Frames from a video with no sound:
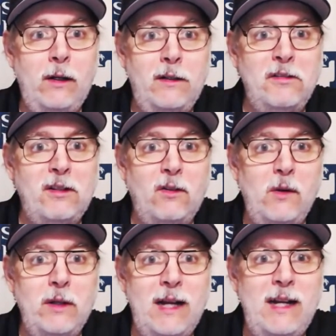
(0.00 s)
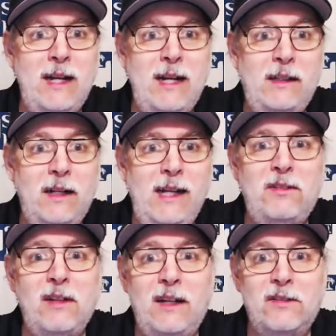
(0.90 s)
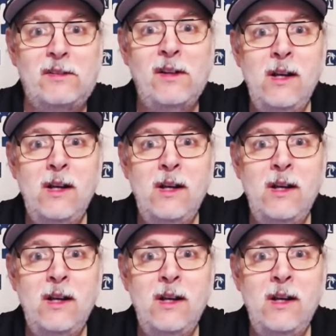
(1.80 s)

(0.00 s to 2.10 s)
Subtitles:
disagree with anything that he says.